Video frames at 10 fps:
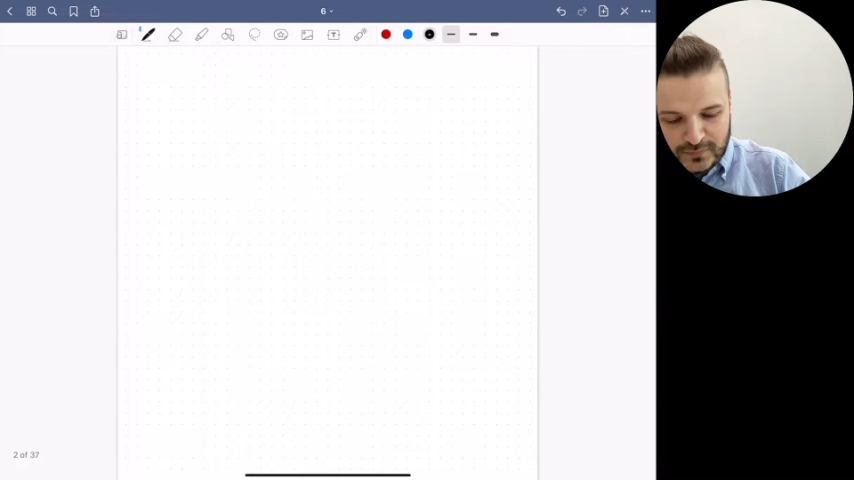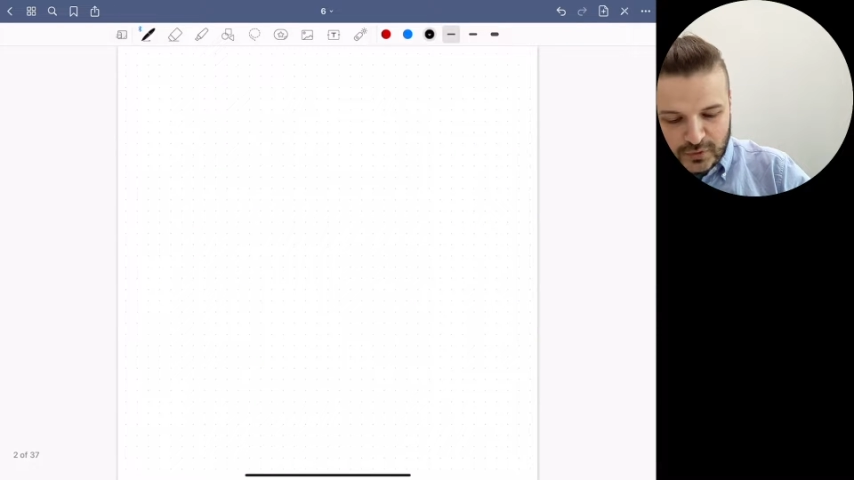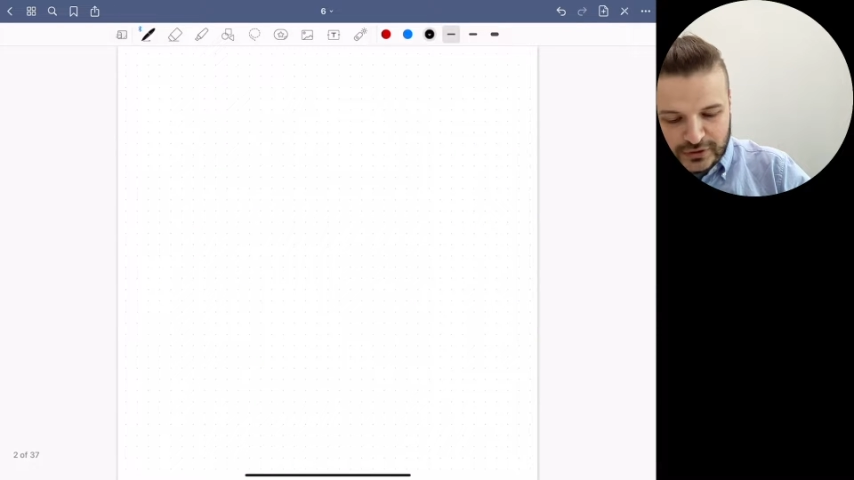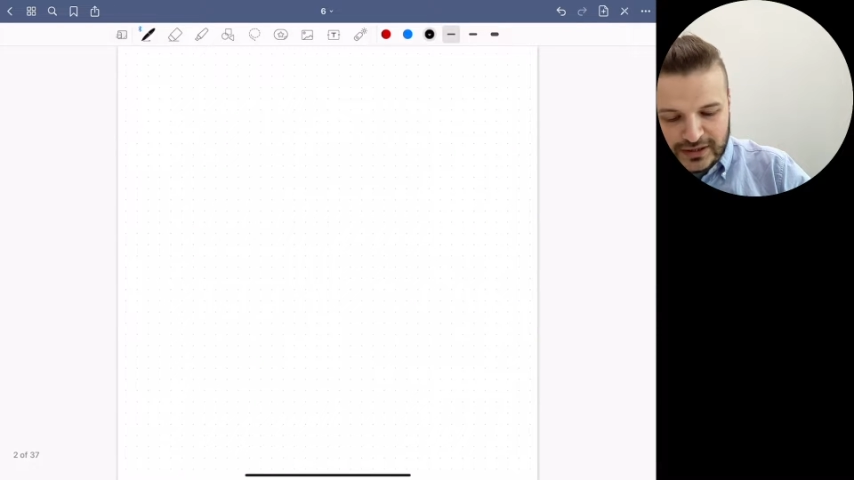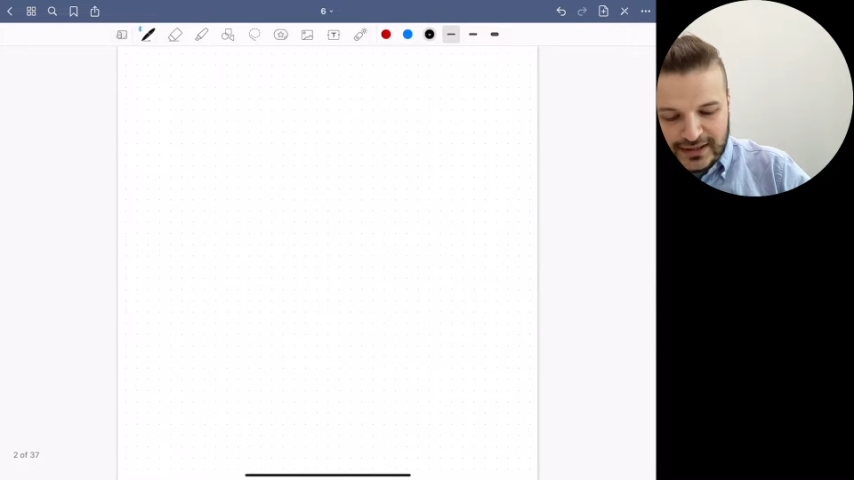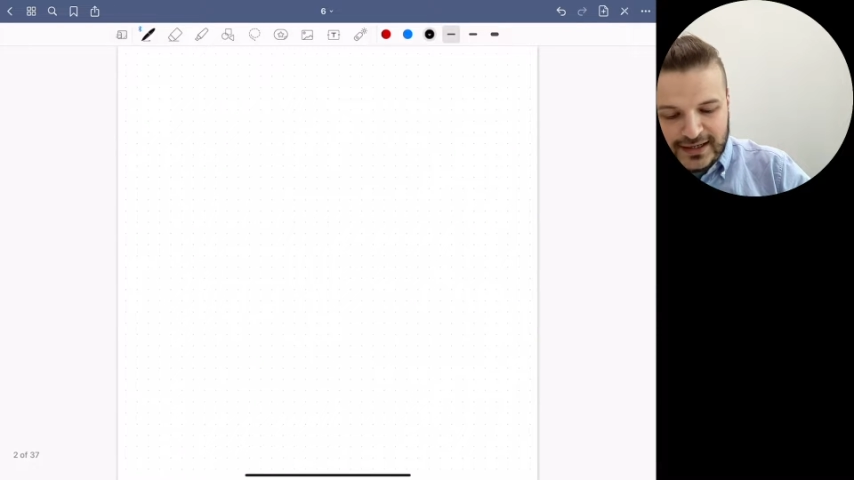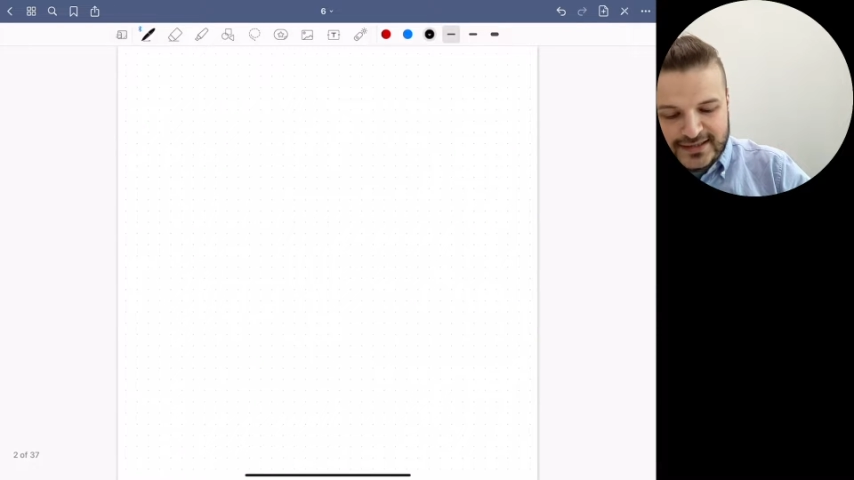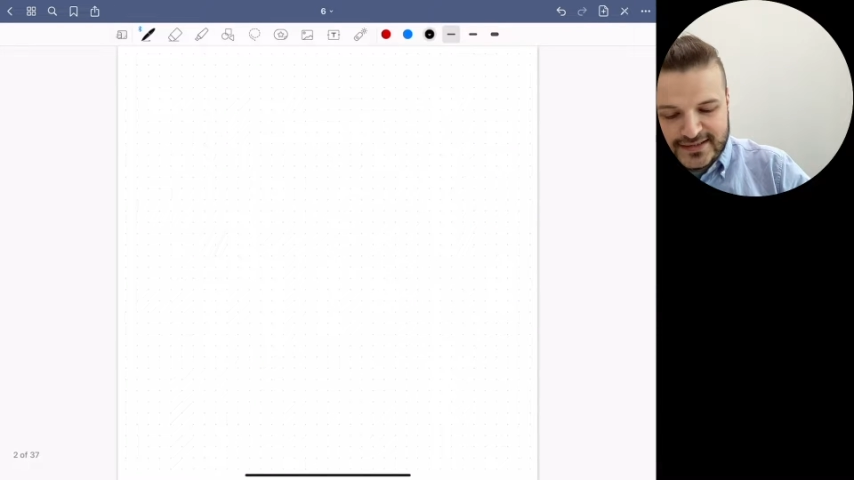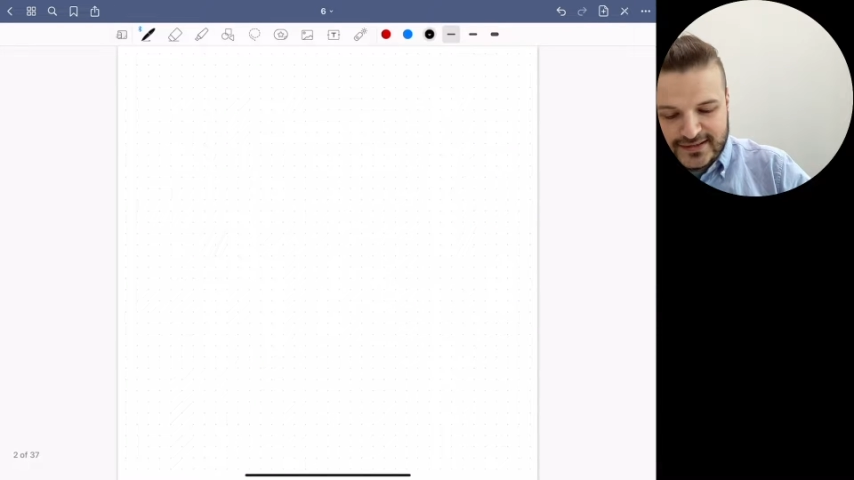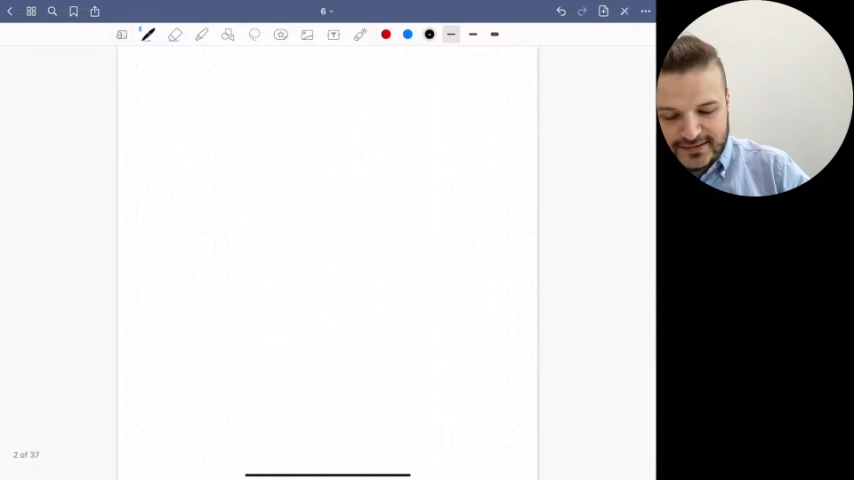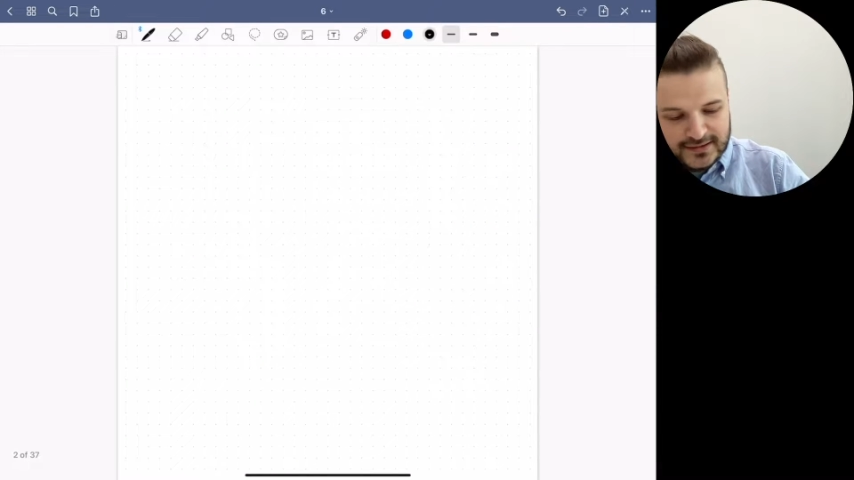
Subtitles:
okay, guys,